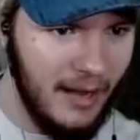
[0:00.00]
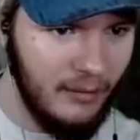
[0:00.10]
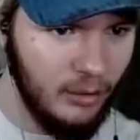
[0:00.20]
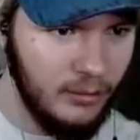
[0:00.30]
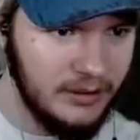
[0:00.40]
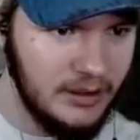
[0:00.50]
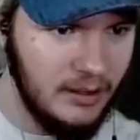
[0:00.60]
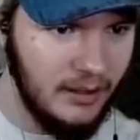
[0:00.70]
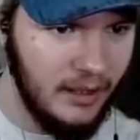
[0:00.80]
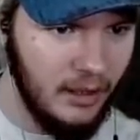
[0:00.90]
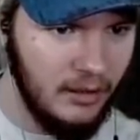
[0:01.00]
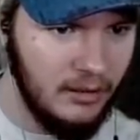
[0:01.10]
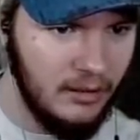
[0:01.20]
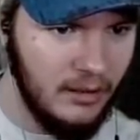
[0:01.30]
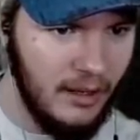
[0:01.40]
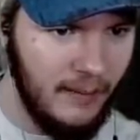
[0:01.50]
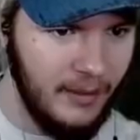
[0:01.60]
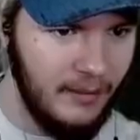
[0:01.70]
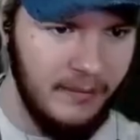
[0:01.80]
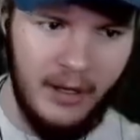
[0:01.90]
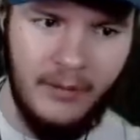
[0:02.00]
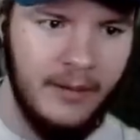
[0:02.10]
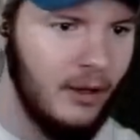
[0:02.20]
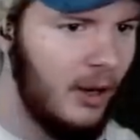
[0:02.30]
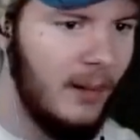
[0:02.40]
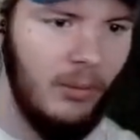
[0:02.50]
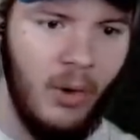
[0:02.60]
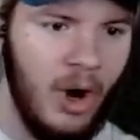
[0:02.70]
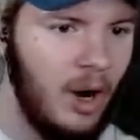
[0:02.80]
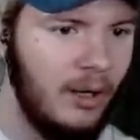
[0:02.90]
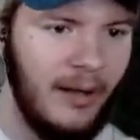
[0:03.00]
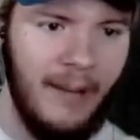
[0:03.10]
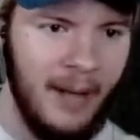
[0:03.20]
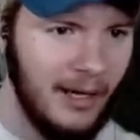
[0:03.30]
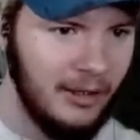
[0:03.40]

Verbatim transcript: that room is clear. I'm gonna mirror mirror on the wall. I'm not